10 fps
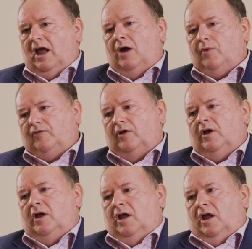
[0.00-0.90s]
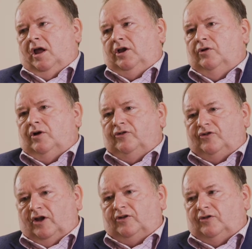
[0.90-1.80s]
However, you can
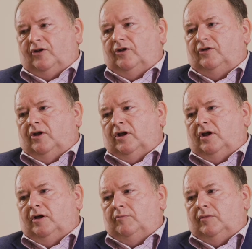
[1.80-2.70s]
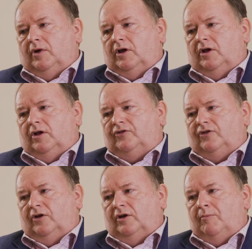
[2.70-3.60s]
set a
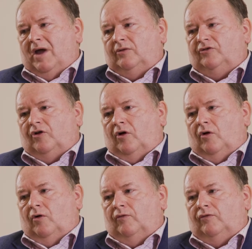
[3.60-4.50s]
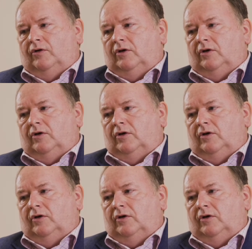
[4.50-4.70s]
certain amount of